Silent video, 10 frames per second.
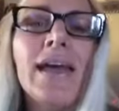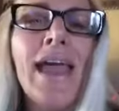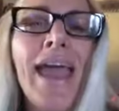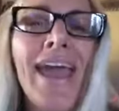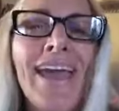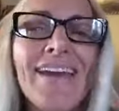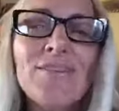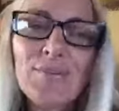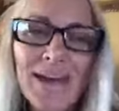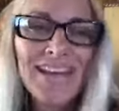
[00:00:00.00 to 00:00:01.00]
Hey
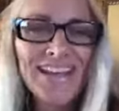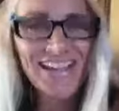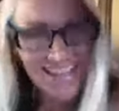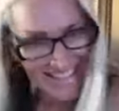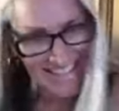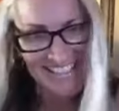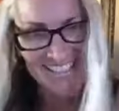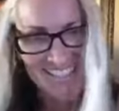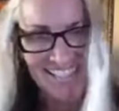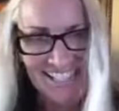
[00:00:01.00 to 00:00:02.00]
everybody,
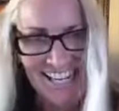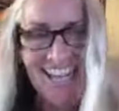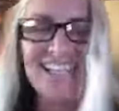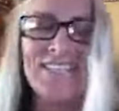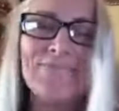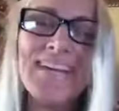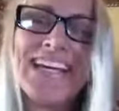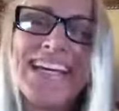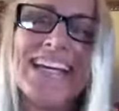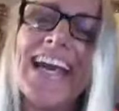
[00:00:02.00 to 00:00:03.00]
it's
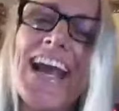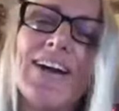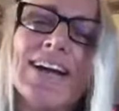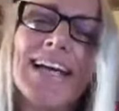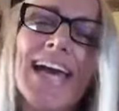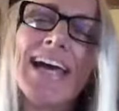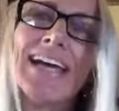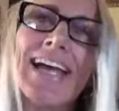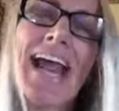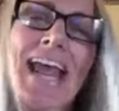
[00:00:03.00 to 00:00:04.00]
me, Erica,
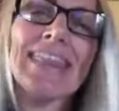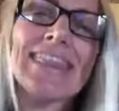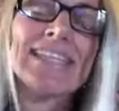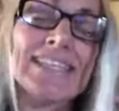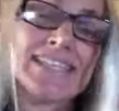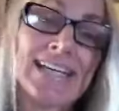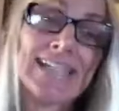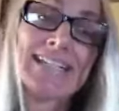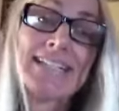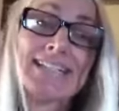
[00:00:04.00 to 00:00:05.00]
and this
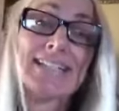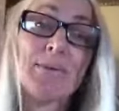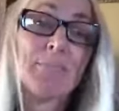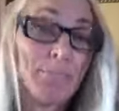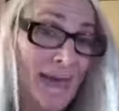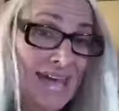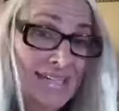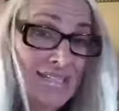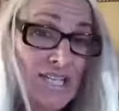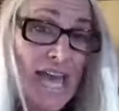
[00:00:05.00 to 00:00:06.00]
is
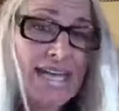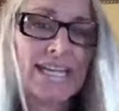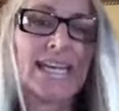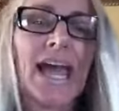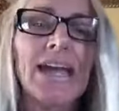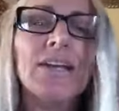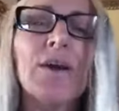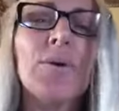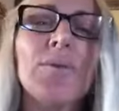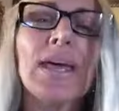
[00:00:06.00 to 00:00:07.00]
Batty, Chatty. I
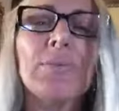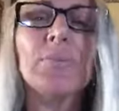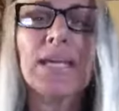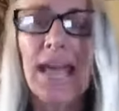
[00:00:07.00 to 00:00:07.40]
know that we